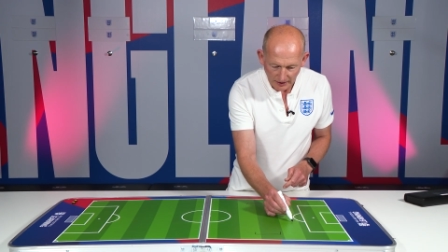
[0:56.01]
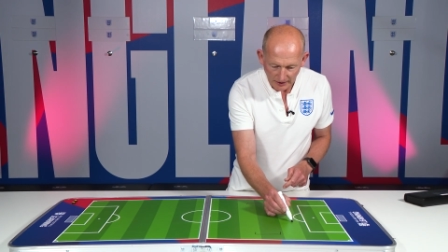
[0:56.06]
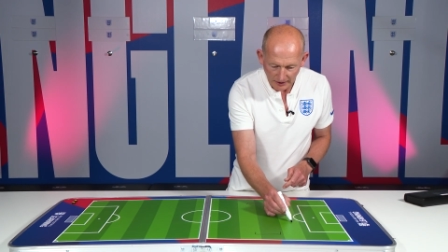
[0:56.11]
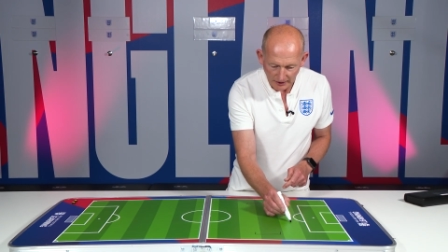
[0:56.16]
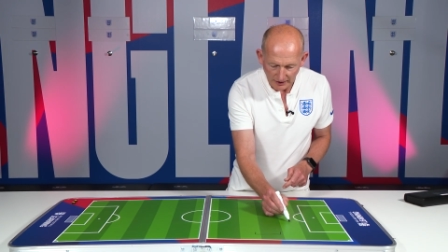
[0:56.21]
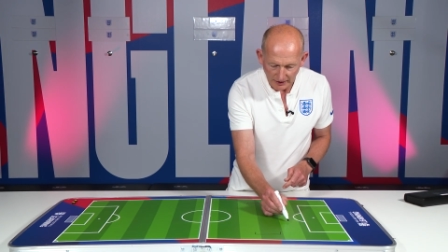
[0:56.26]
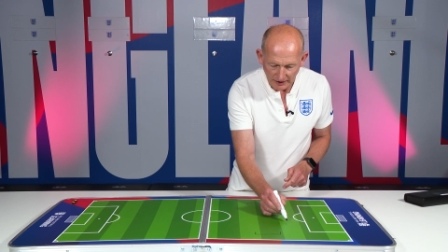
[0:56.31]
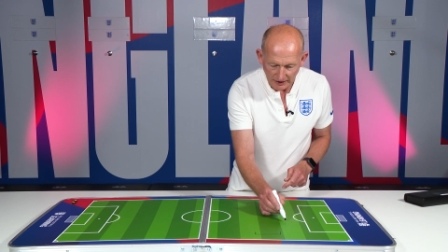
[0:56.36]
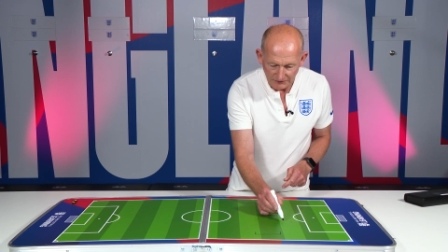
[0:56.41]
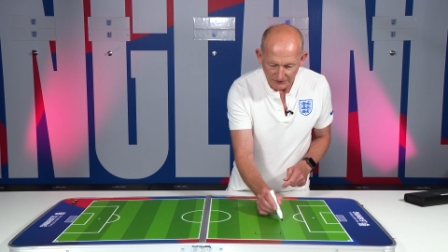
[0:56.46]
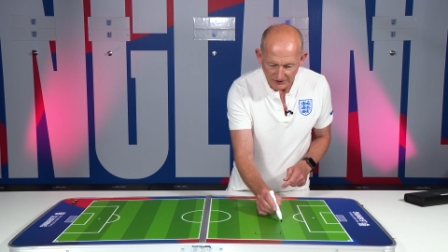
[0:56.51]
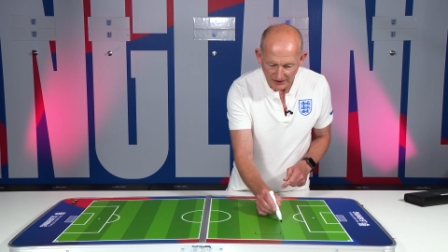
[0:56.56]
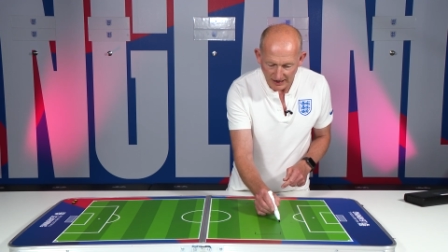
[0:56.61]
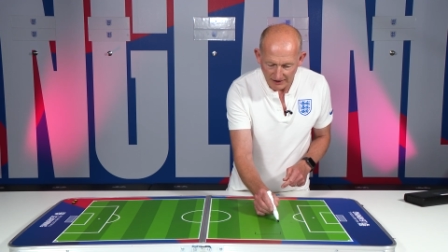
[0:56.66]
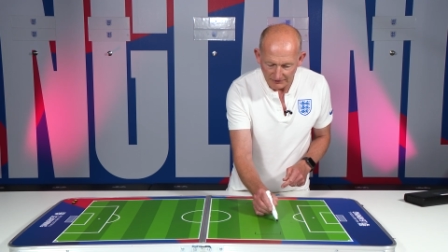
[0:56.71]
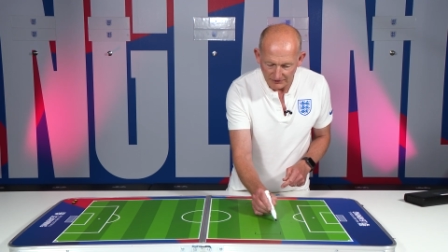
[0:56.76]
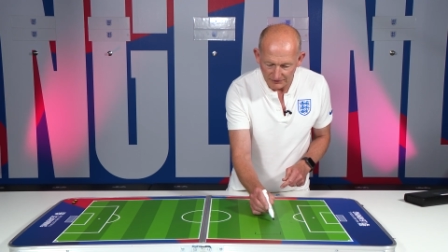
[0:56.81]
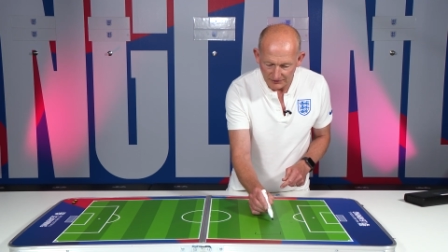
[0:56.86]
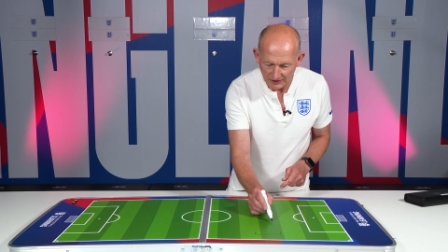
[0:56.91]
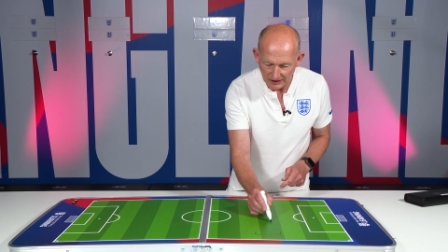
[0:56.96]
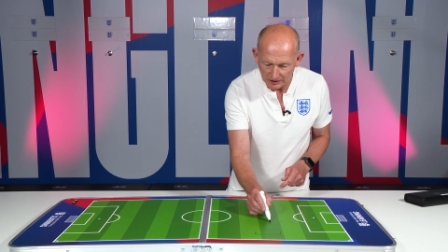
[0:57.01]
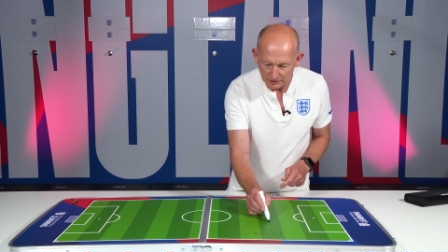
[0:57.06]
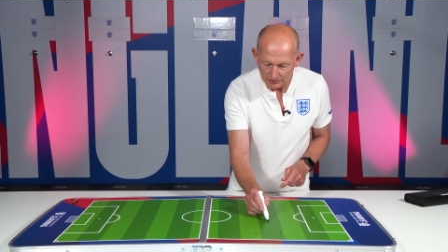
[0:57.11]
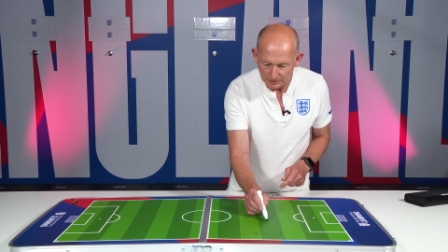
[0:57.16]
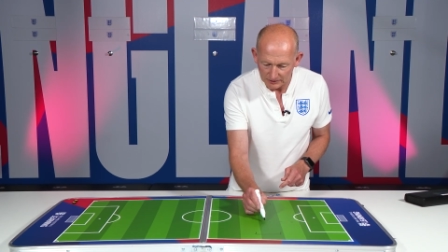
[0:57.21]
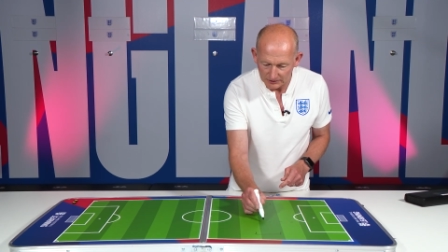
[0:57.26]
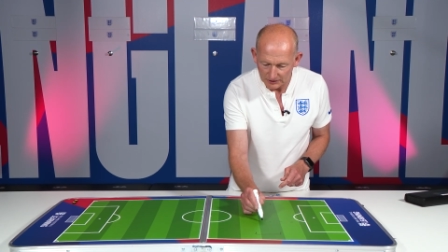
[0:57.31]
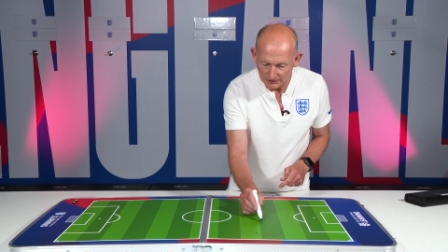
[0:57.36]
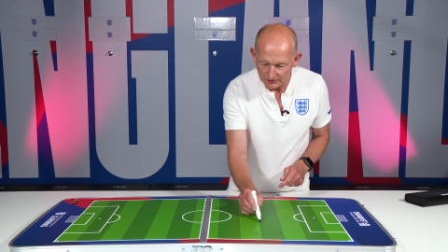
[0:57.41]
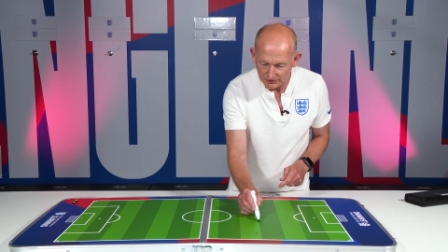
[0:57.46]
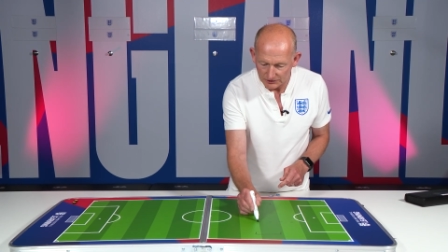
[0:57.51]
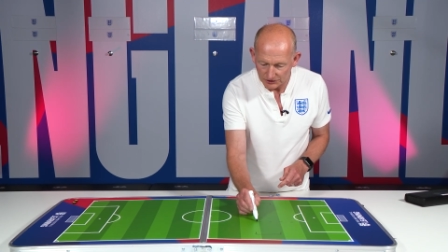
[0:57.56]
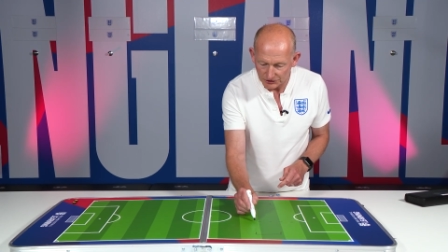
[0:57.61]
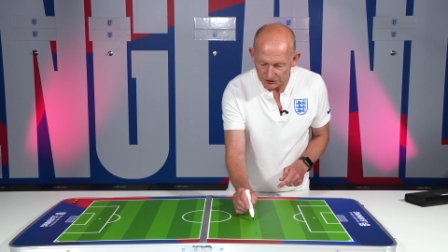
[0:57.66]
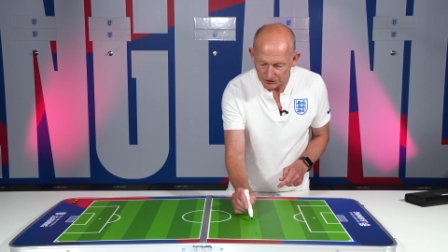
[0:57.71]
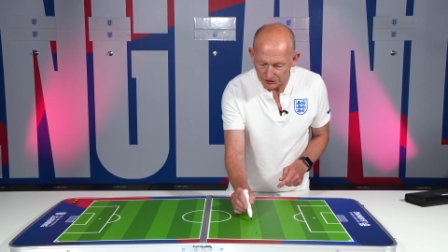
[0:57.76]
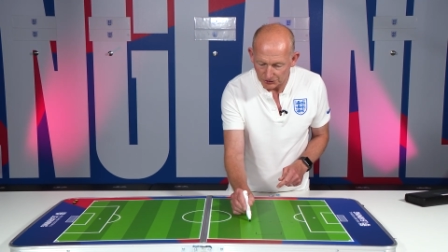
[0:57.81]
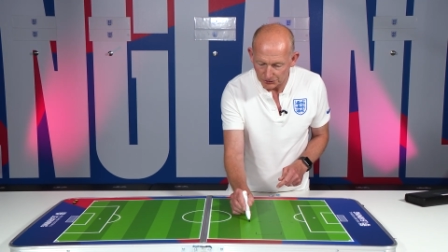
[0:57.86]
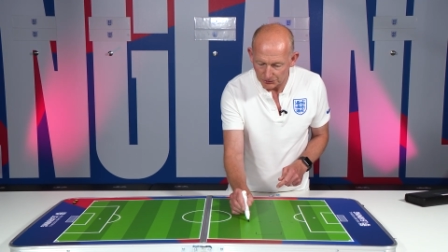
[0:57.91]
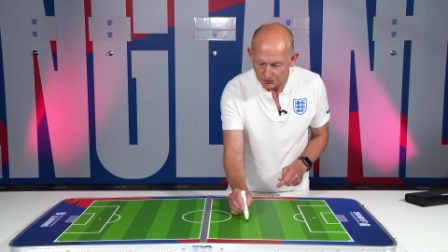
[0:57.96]
uh, if you have available to
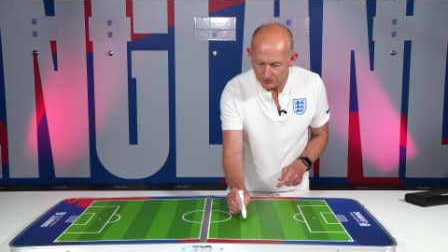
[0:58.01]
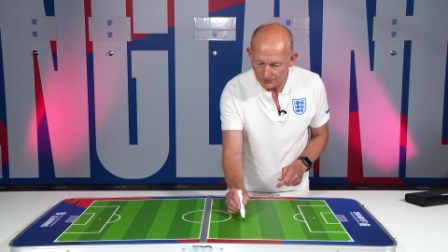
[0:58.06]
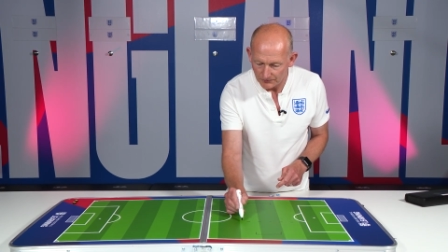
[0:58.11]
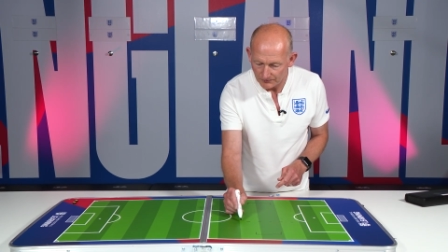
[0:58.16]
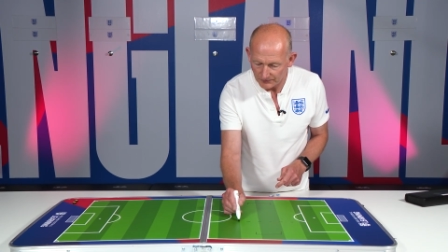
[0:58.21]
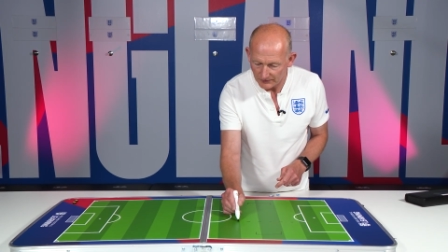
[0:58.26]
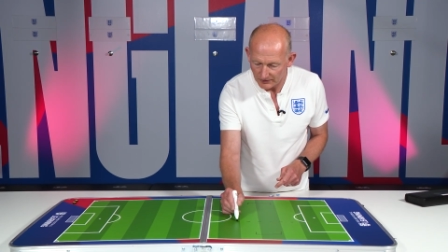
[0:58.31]
you